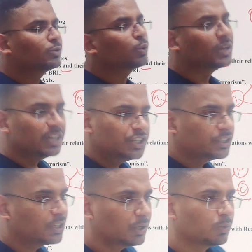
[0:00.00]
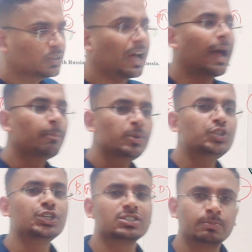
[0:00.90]
Road Initiative, the
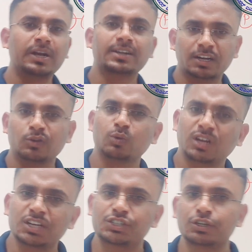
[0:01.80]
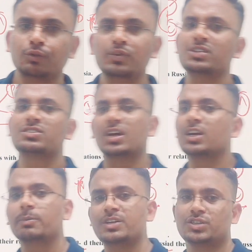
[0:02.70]
ambitious Belt and Road Initiative, which is
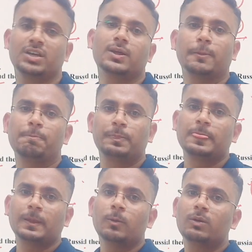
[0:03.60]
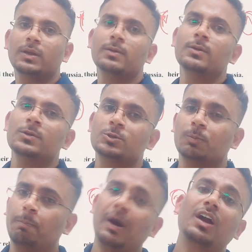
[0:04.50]
started by China. Okay, so
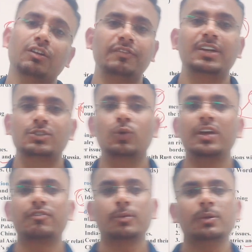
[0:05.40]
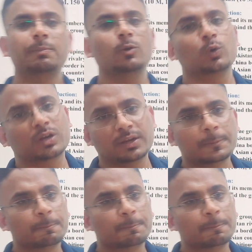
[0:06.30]
part of it is going from the POK,